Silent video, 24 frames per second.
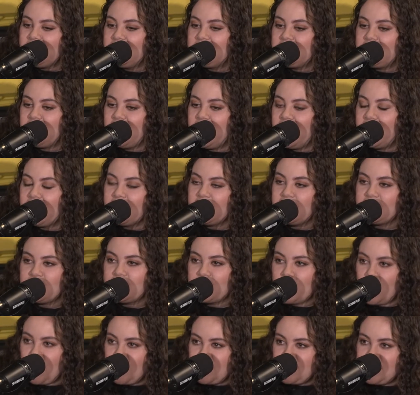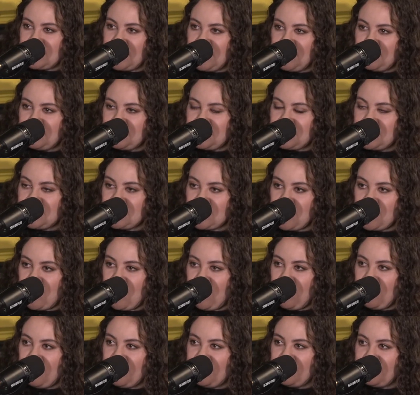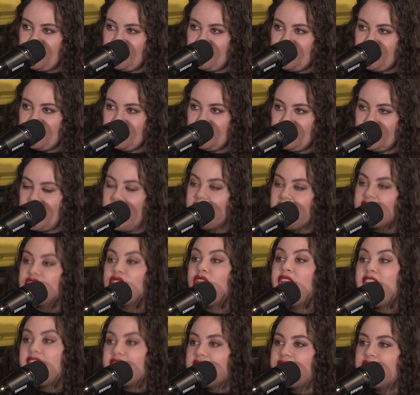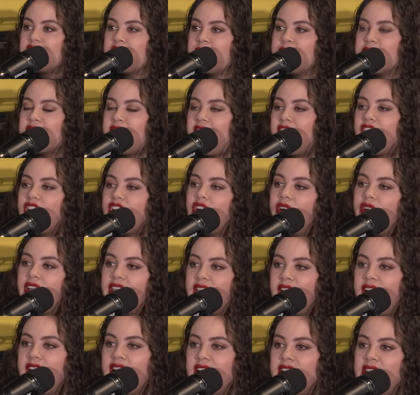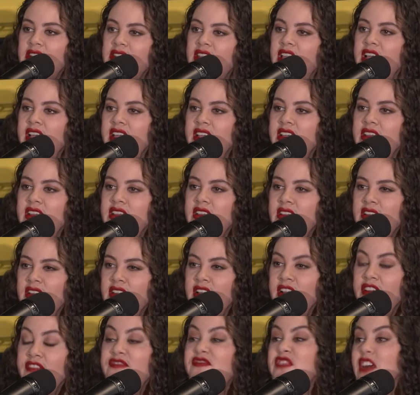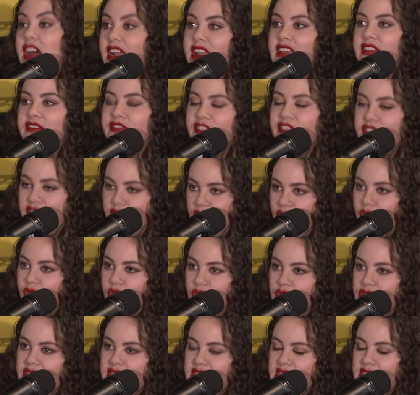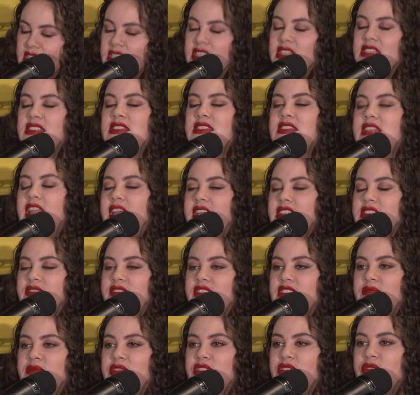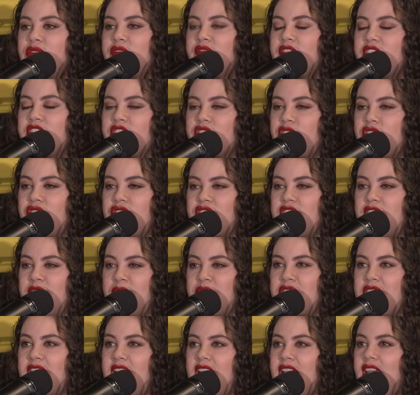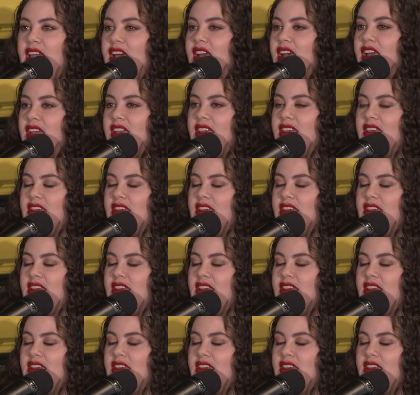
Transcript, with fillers: is like this concept of like so activism's like going out and like doing it, fighting for the cause. Slacktivism is sort of this concept that like